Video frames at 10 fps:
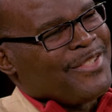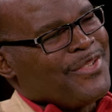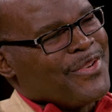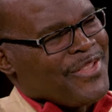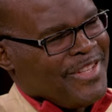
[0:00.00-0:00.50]

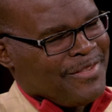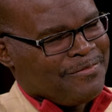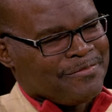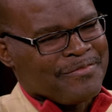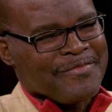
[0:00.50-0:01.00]
Northern,
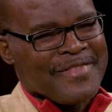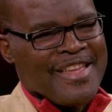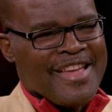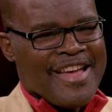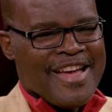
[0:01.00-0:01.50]

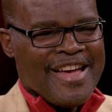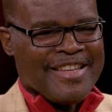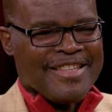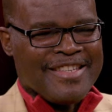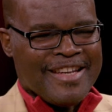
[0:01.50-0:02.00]

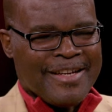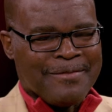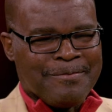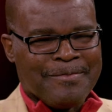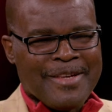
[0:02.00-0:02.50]
and
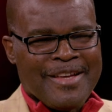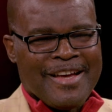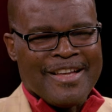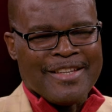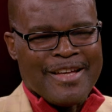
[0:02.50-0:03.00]
um,
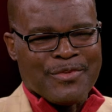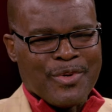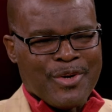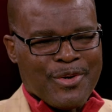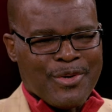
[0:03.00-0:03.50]
and and
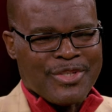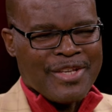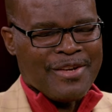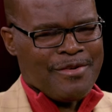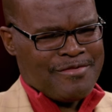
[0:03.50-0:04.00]
we all
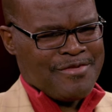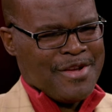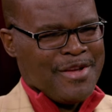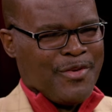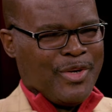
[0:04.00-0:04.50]
say, oh,
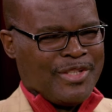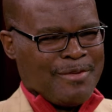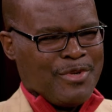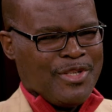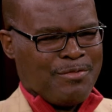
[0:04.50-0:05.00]
when
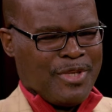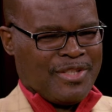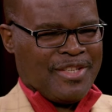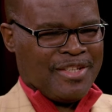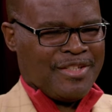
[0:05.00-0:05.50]
somebody
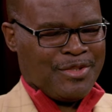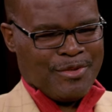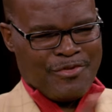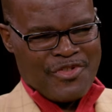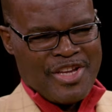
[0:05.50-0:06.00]
speaks English or
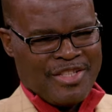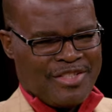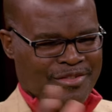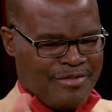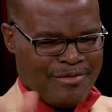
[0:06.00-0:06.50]

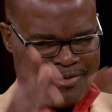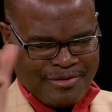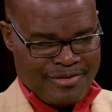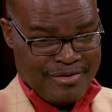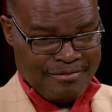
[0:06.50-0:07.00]
French or
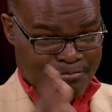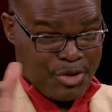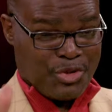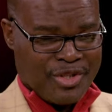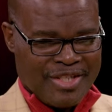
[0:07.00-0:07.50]
you know
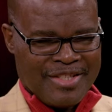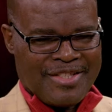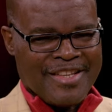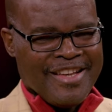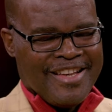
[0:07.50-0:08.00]
Portuguese,
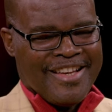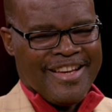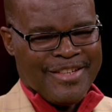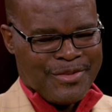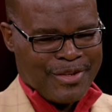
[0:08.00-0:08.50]

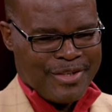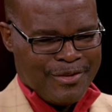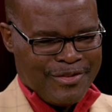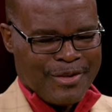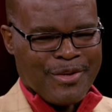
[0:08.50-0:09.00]
uh, talking
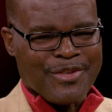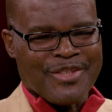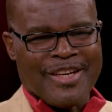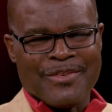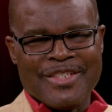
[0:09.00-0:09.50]
of the colonial
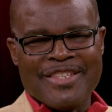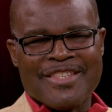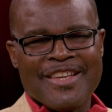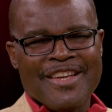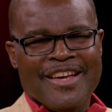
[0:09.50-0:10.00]
languages,
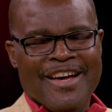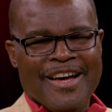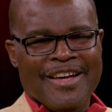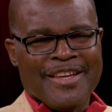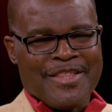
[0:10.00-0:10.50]

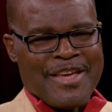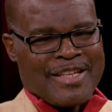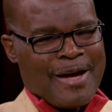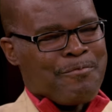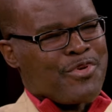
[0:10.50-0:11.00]
uh, that
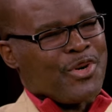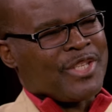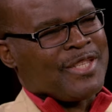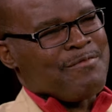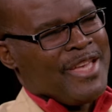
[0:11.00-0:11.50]

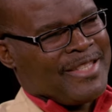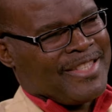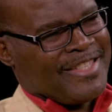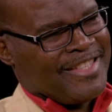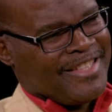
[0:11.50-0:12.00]

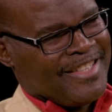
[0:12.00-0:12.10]
approximates mm